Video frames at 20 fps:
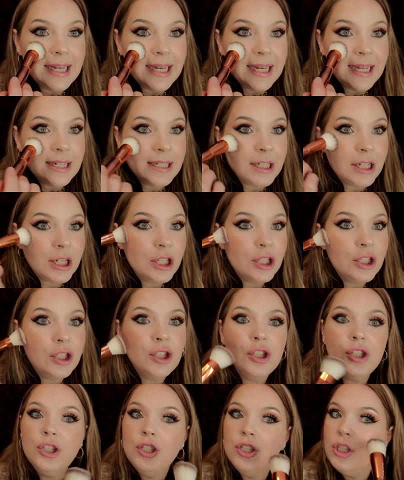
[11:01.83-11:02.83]
it
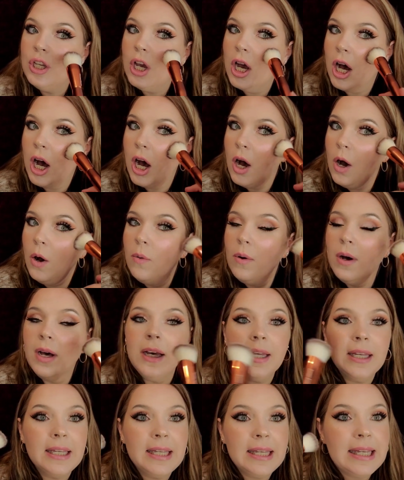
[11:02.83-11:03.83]
so
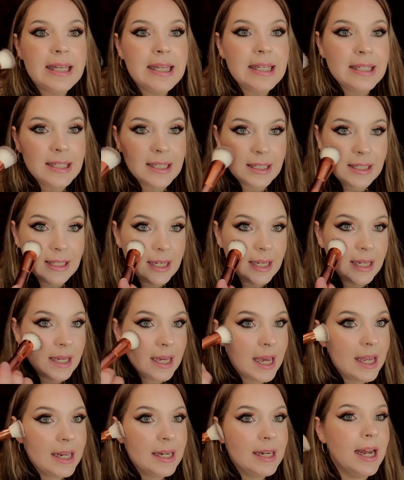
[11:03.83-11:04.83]
easily
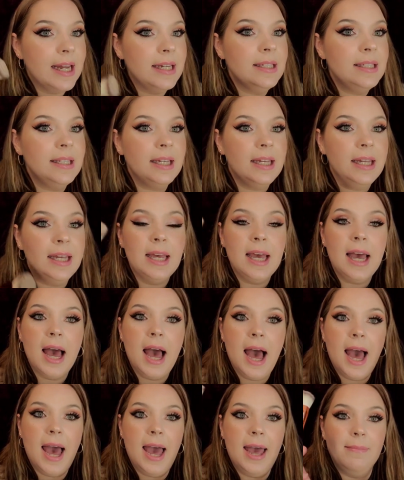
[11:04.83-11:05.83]
and nicely.
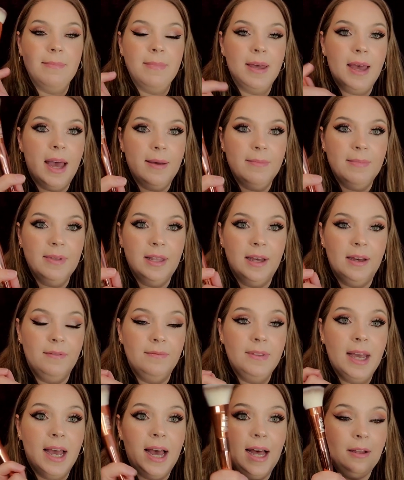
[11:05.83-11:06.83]
I'm in
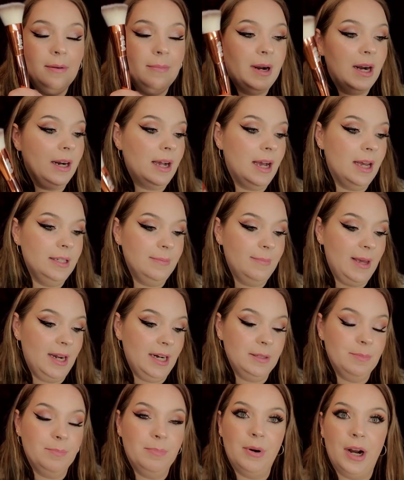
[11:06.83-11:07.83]
love. The Alamar
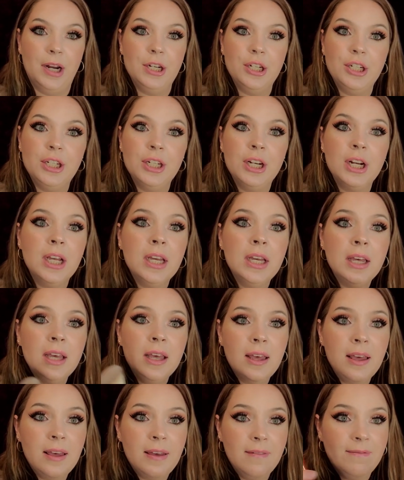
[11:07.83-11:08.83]
Cosmetics brush
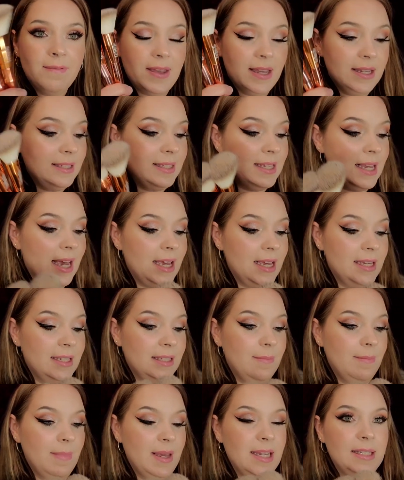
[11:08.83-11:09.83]
face set is
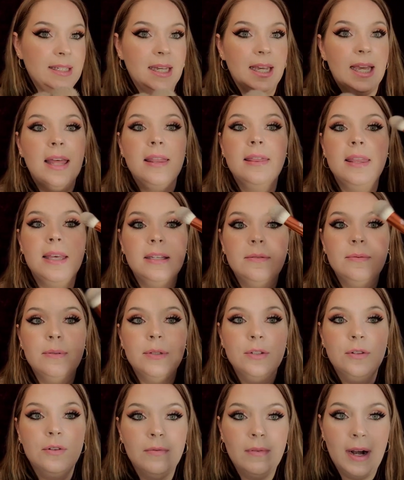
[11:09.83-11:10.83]
amazing. And this
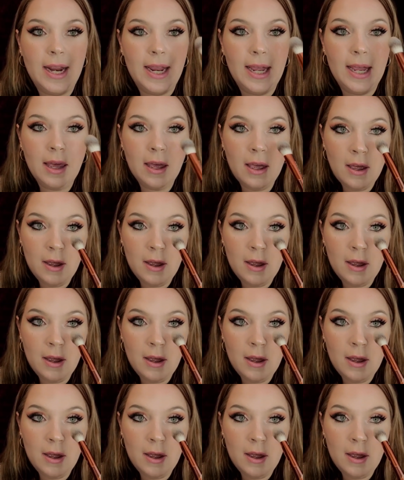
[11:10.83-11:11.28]
was great